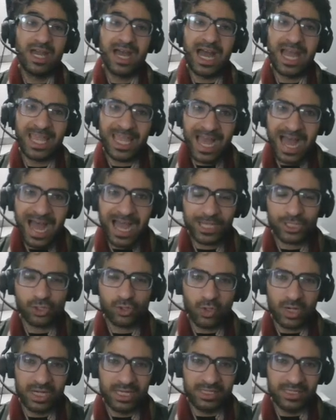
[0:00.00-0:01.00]
I
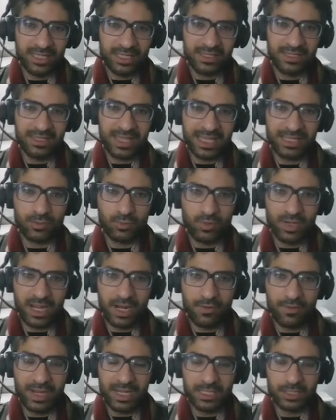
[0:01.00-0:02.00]
actually did that
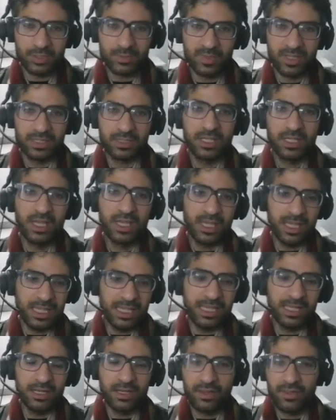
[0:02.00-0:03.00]
rearrangement
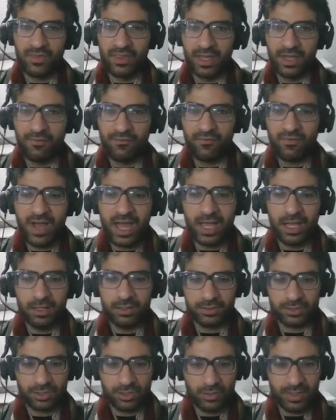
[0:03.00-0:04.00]
in the
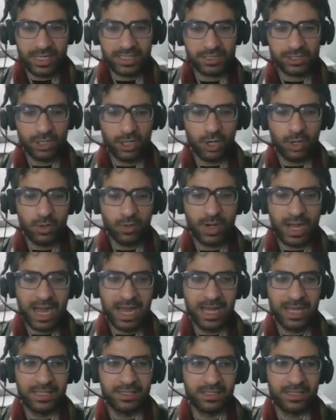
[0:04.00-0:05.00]
file. So let's go
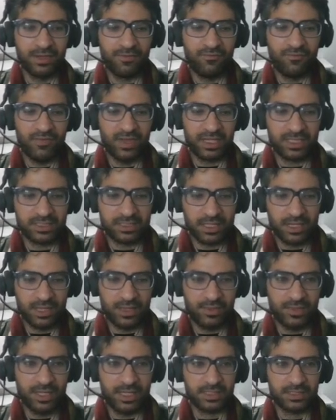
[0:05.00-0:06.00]
and fix
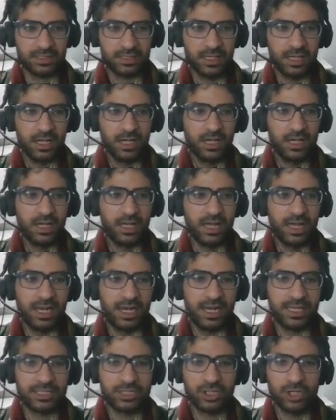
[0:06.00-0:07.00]
this.
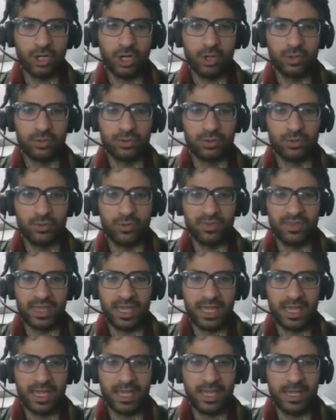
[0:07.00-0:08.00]
Let's go to
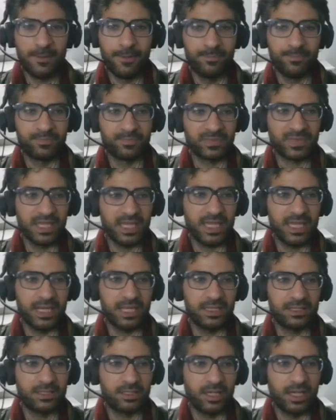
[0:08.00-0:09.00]
the
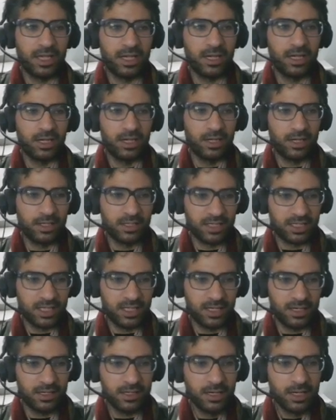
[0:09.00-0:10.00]
init
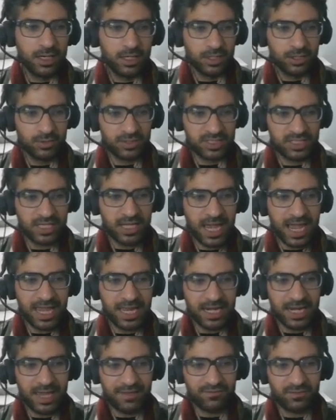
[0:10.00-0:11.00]
here. You see, I
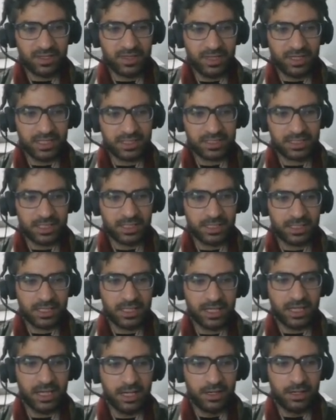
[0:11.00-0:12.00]
left this
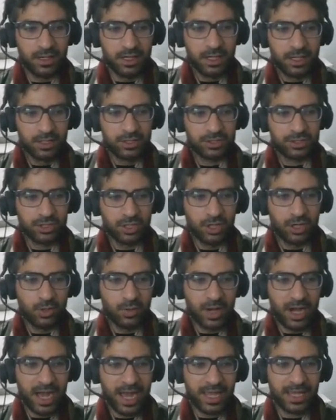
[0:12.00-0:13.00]
here. So
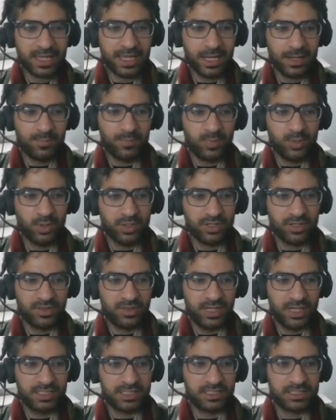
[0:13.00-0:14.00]
I can put
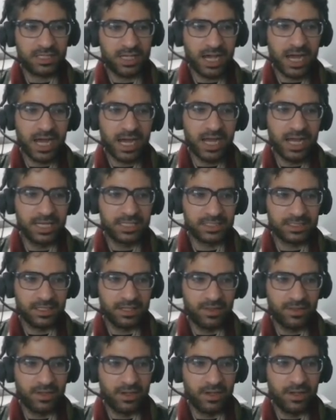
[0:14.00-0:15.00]
this as
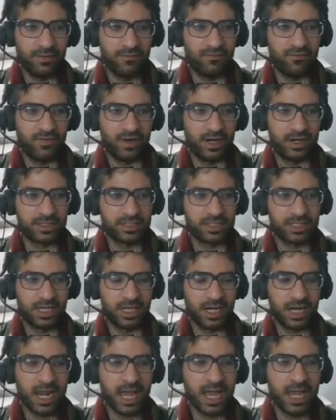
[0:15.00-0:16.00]
the first
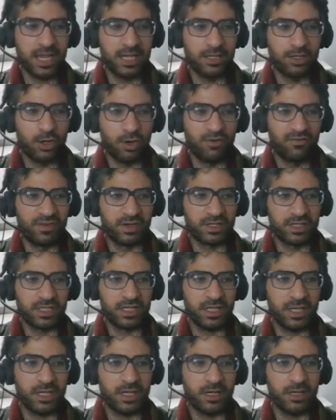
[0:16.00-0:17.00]
line over
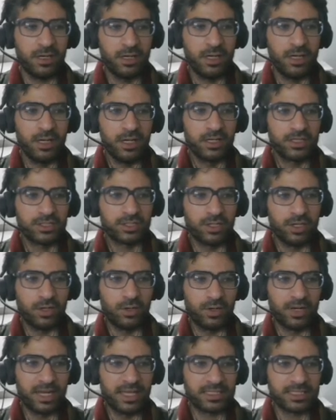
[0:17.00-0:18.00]
here. So
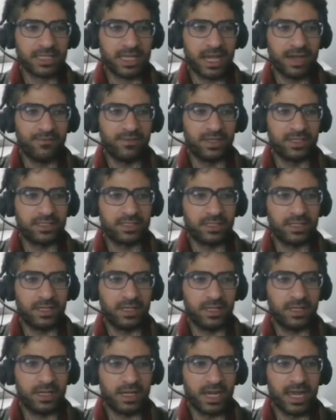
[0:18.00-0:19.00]
let's have it
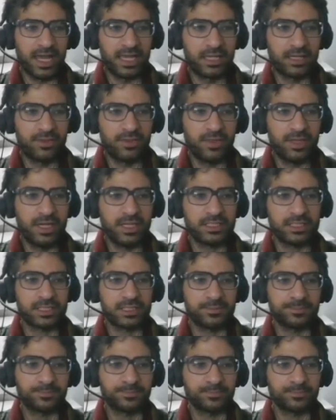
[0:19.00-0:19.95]
like this.